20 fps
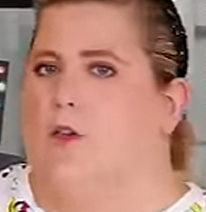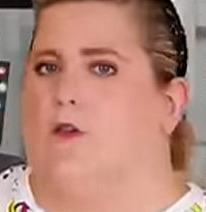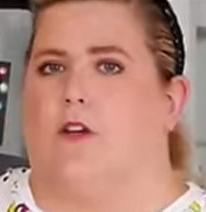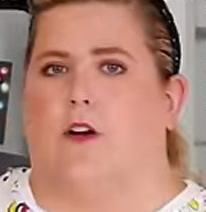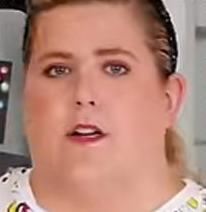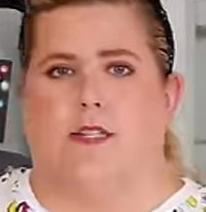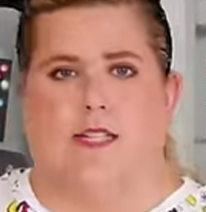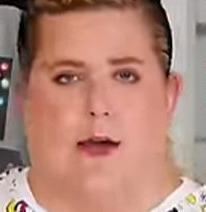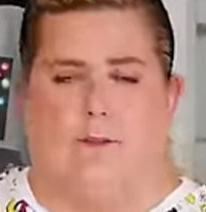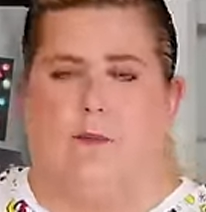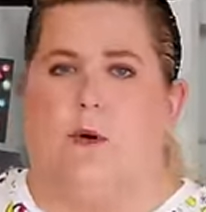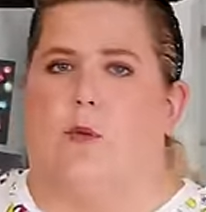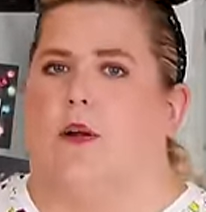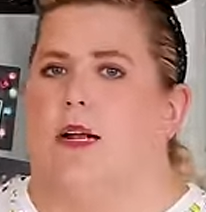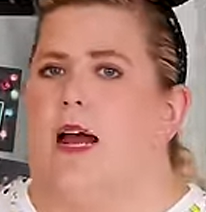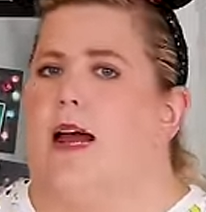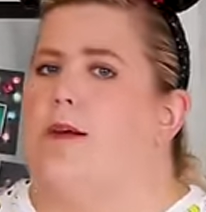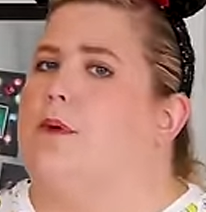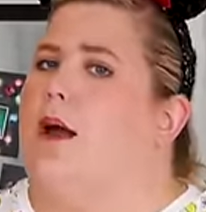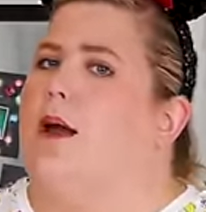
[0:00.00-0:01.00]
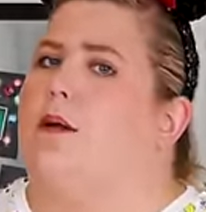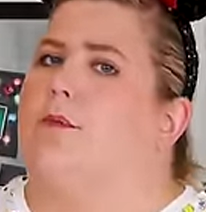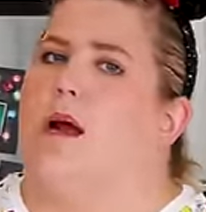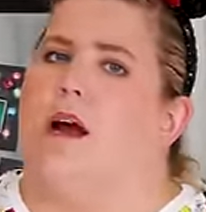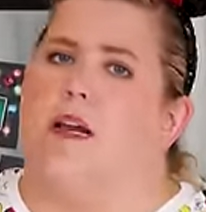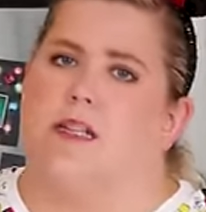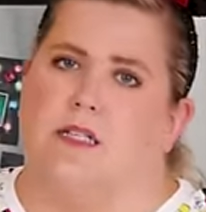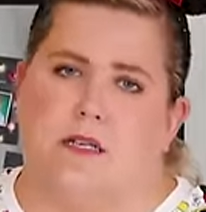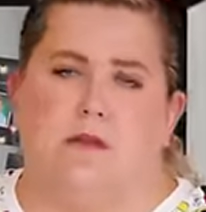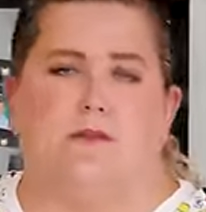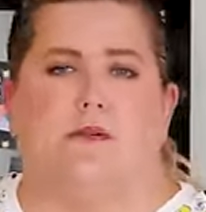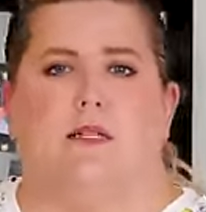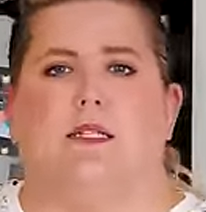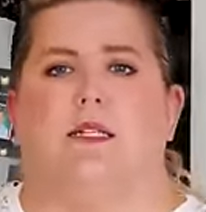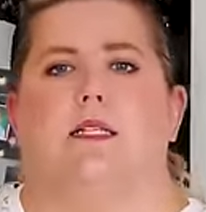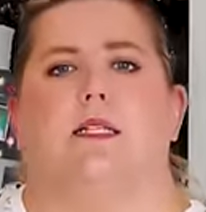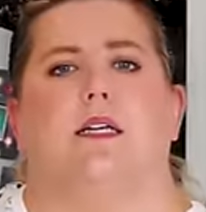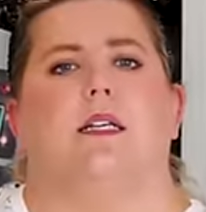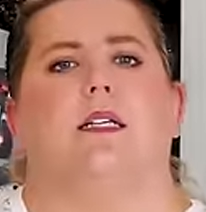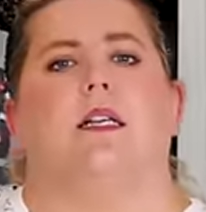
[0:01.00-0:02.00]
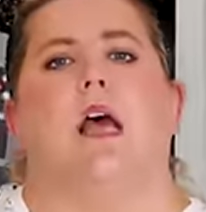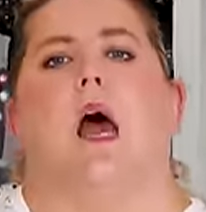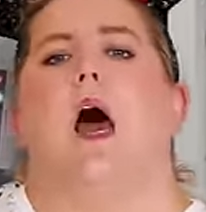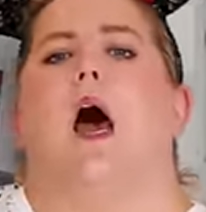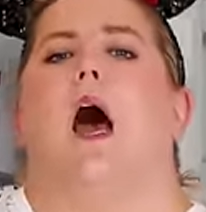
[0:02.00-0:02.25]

For example, when I ride Rise of the Resistance,